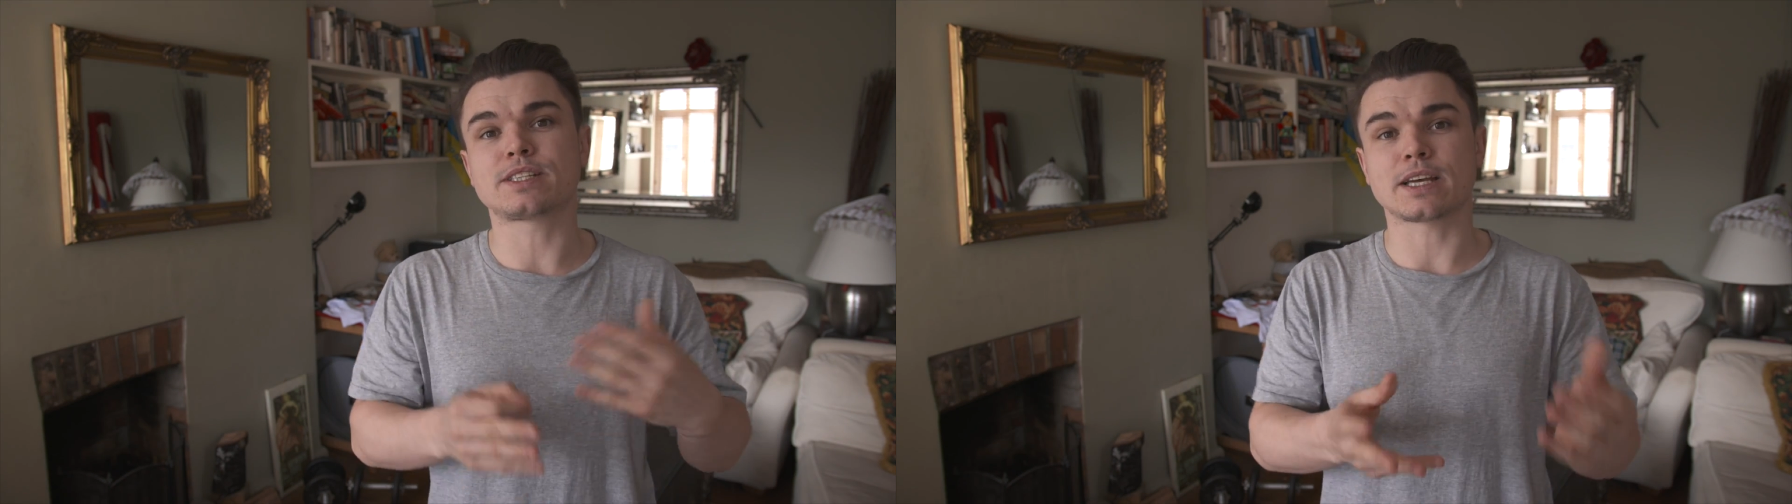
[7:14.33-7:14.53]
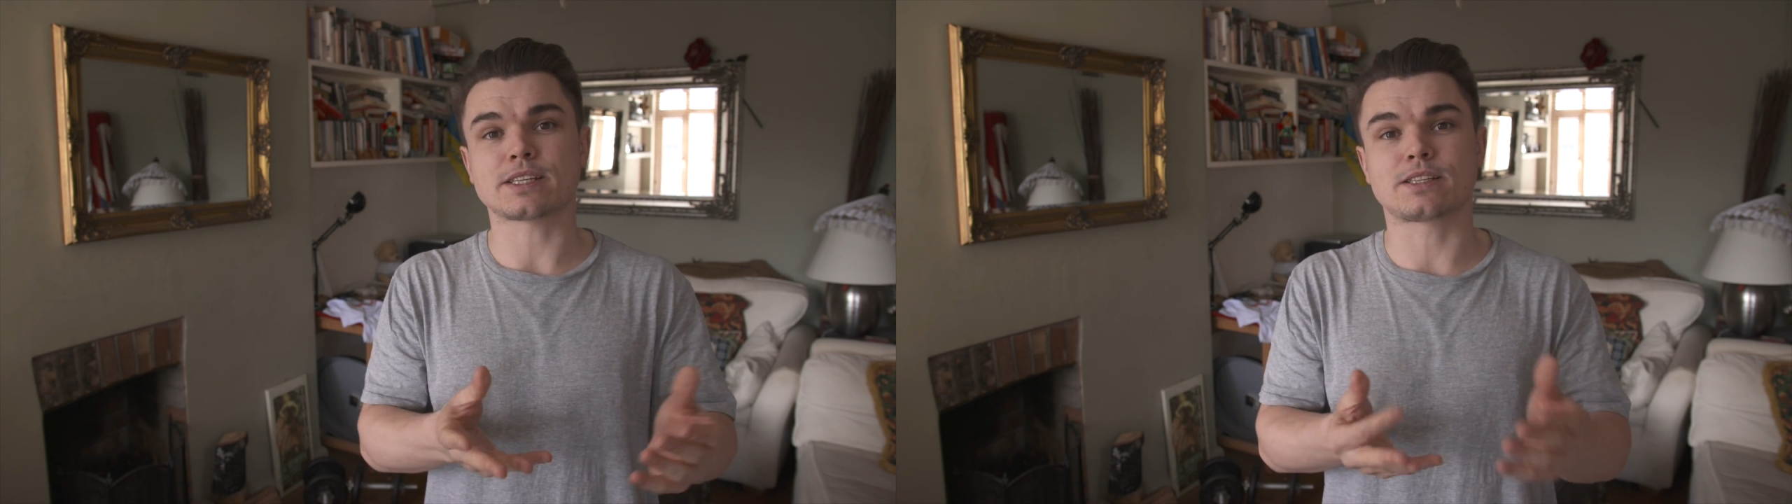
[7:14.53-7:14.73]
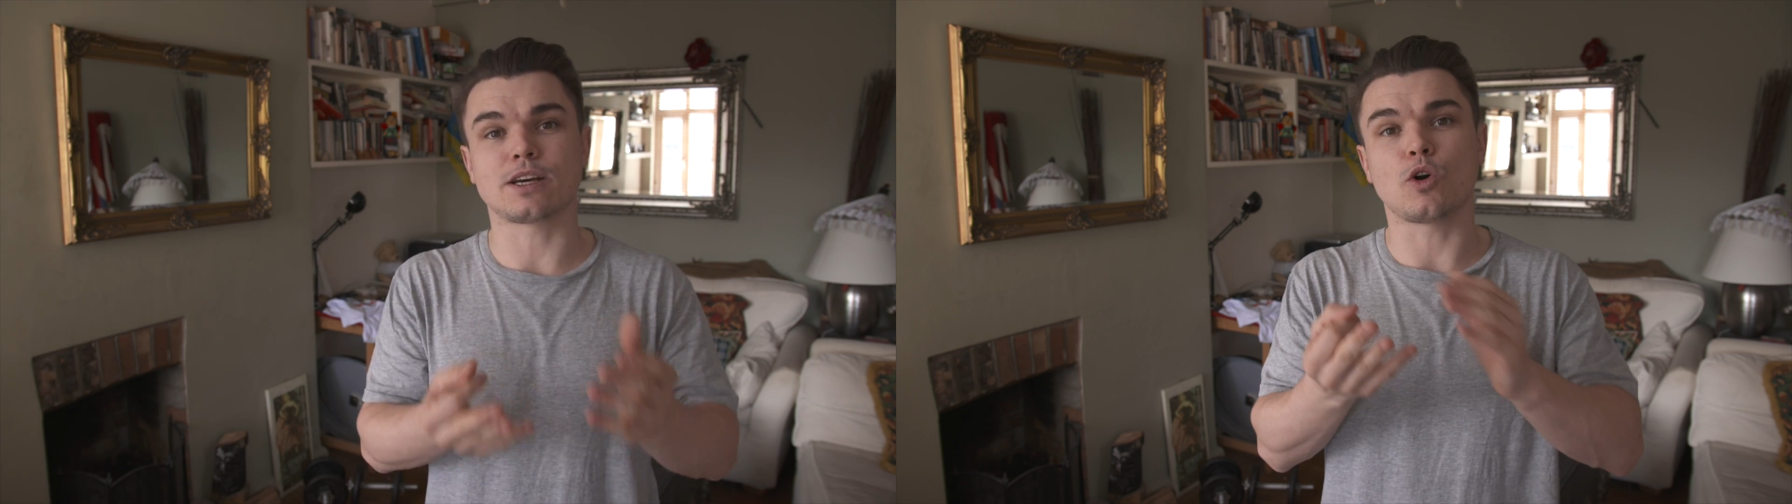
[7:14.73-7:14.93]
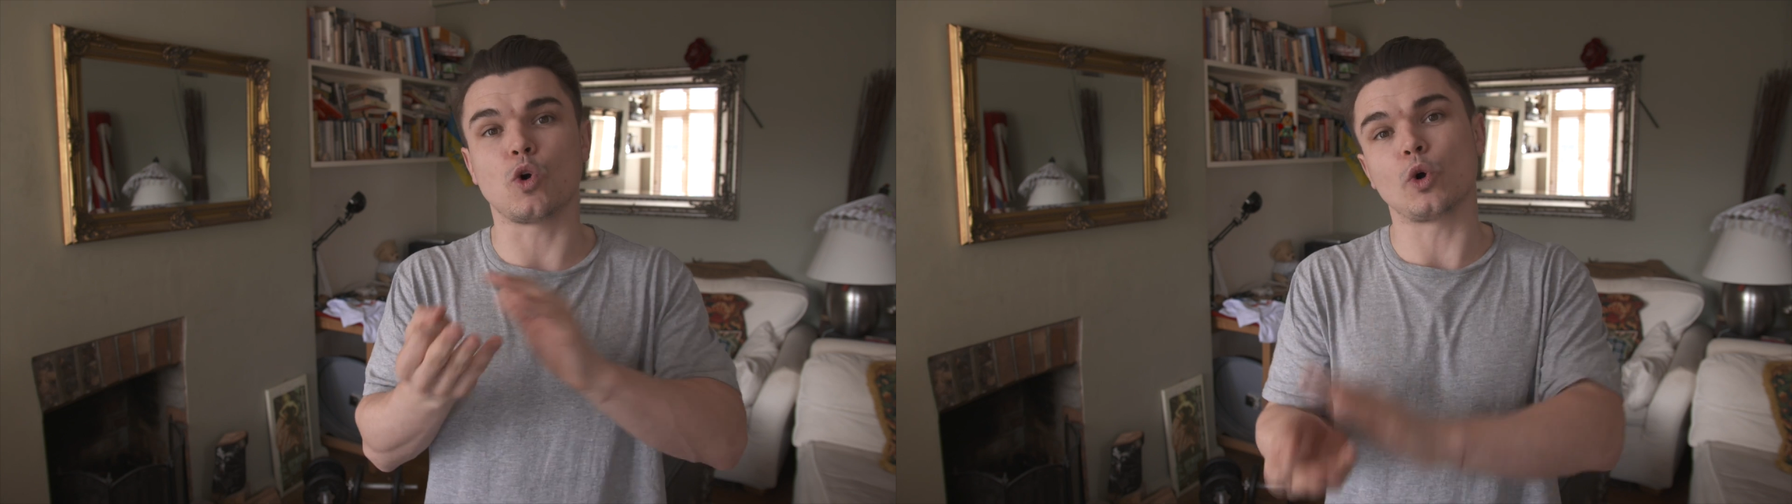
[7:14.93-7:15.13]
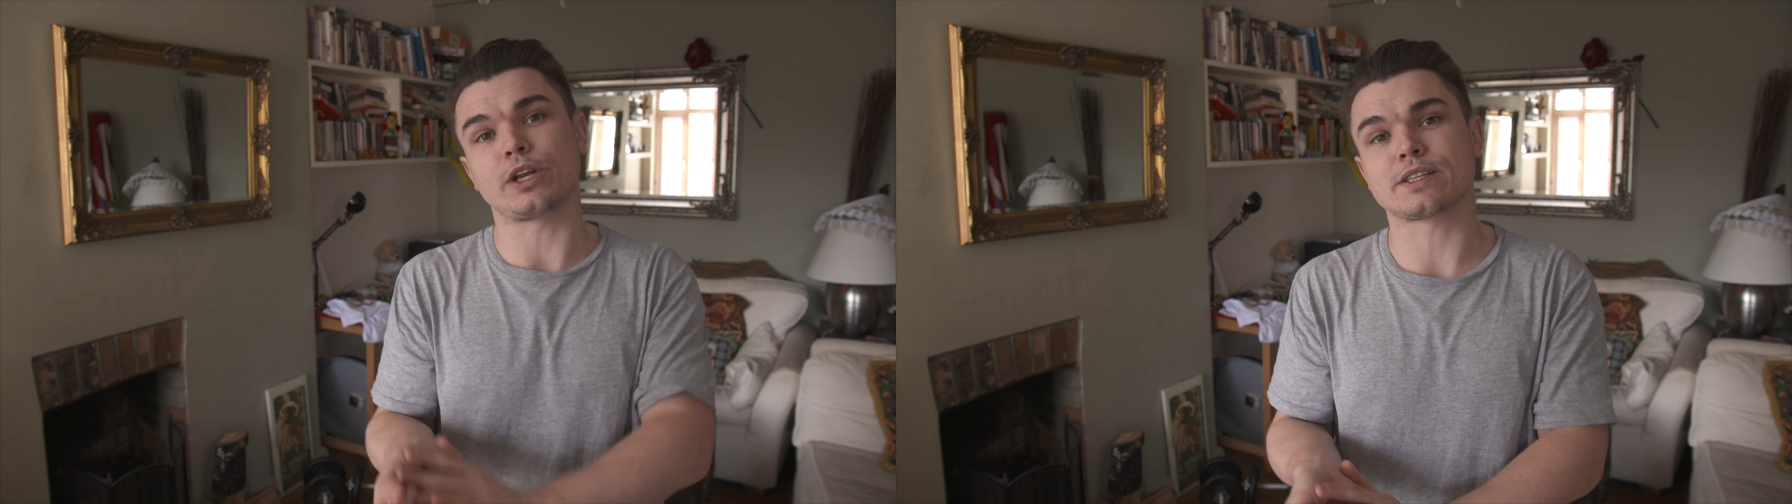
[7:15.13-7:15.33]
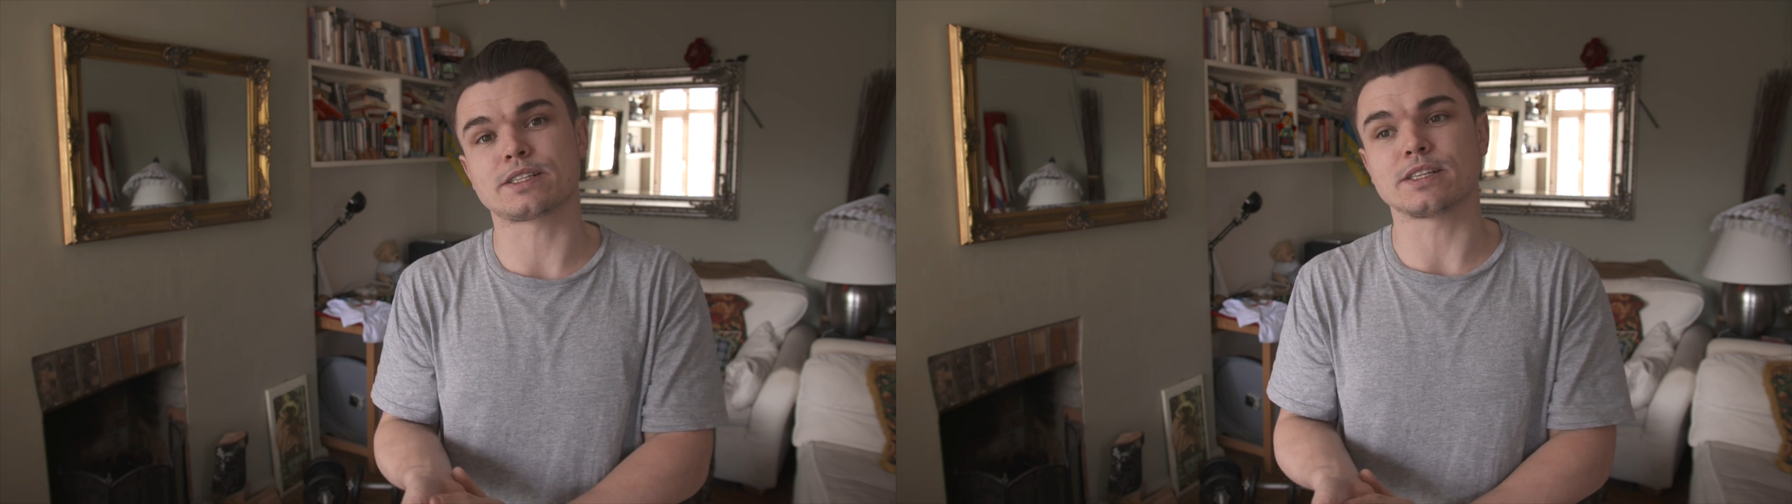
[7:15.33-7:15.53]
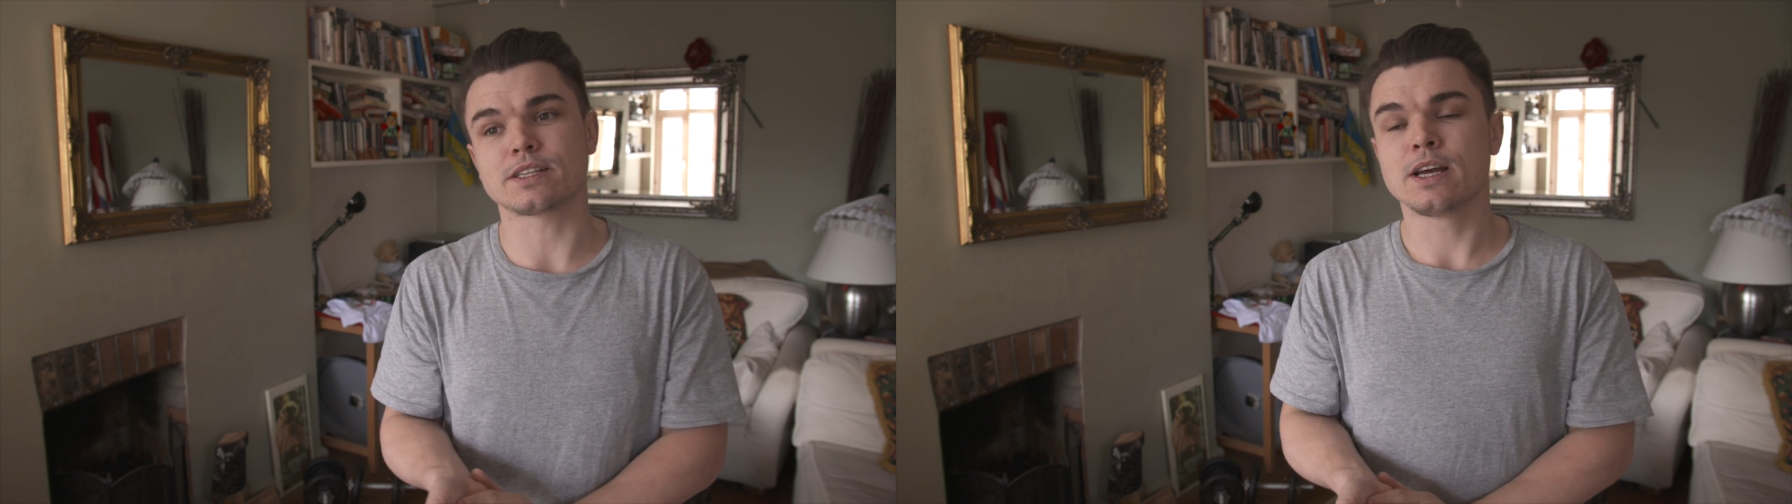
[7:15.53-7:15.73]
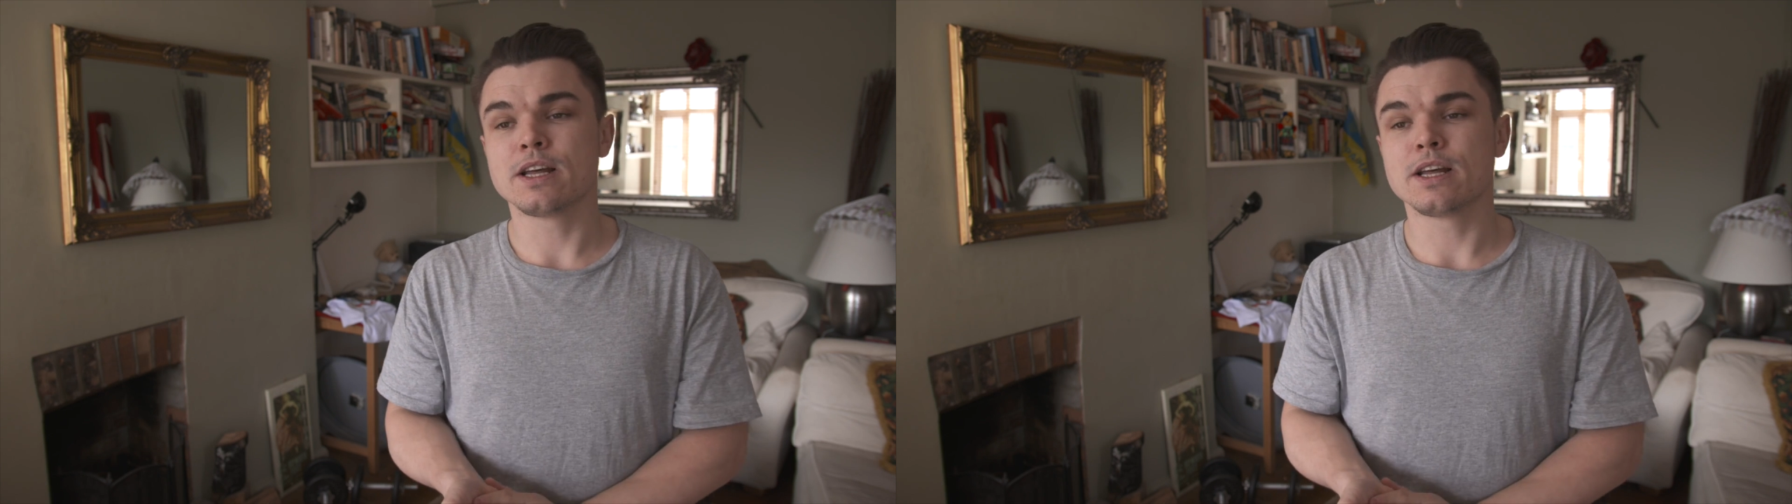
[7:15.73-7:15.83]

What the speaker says: tester audiences.